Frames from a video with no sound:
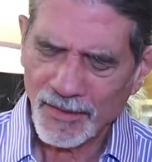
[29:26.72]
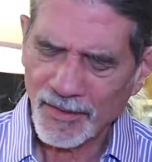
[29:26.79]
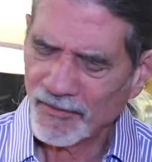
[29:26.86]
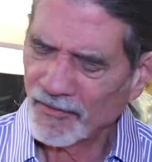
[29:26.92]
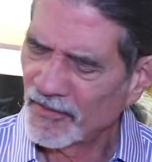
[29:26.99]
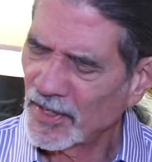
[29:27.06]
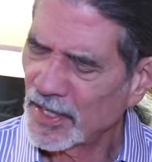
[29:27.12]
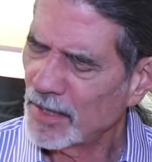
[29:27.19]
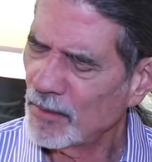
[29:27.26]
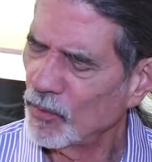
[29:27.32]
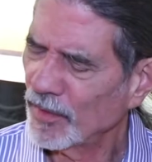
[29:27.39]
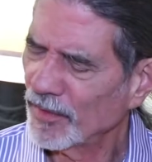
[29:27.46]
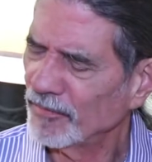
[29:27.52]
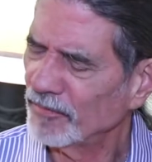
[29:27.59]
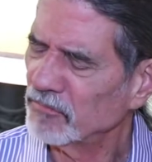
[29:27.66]
Very
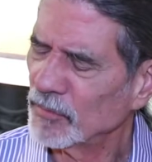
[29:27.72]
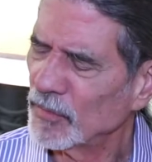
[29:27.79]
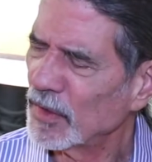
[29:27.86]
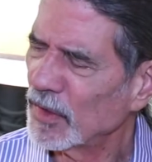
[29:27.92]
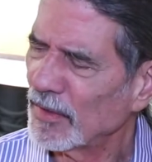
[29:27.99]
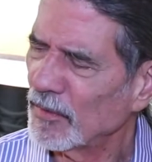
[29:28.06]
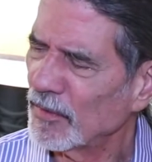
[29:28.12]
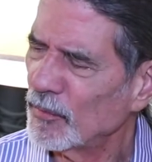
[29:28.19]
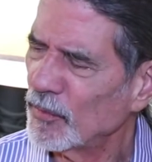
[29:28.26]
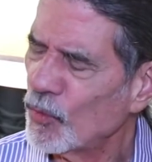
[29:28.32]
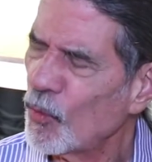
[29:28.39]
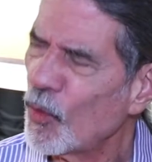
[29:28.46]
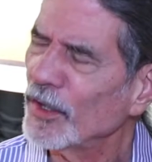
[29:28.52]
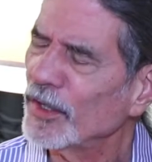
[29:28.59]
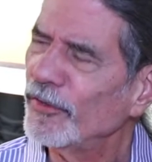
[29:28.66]

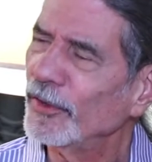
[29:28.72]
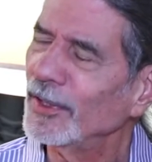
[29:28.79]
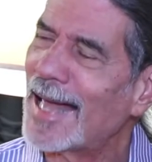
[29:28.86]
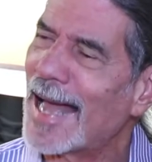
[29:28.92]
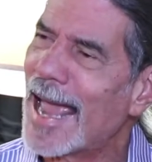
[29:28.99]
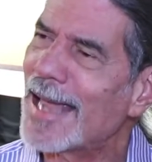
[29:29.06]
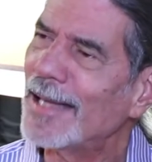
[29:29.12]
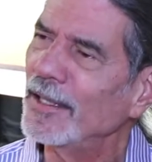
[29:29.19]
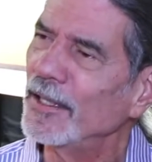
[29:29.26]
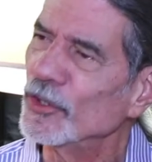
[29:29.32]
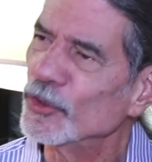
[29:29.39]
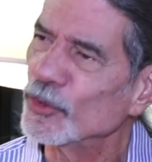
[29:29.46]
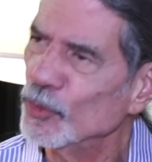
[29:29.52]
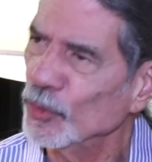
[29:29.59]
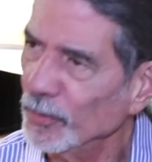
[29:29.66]
wonderful
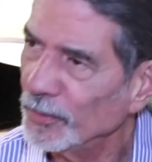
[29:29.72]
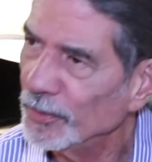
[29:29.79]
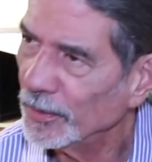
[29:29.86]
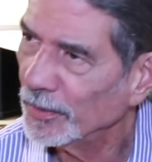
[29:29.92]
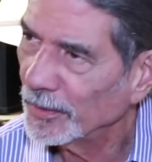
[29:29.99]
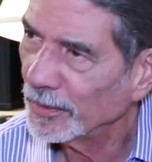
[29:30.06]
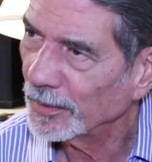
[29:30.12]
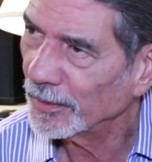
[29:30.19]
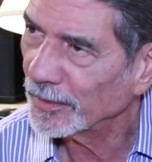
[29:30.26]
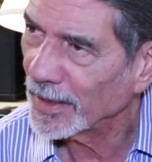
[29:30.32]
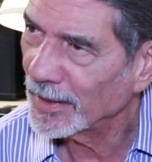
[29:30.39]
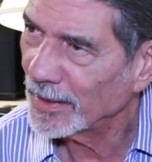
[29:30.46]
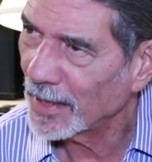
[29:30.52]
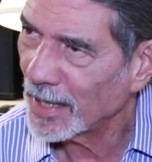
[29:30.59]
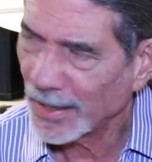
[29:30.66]
island group,
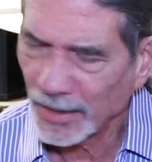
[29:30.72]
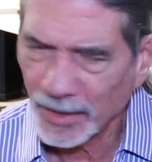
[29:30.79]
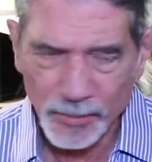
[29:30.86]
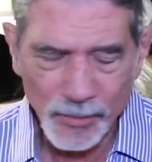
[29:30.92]
okay, island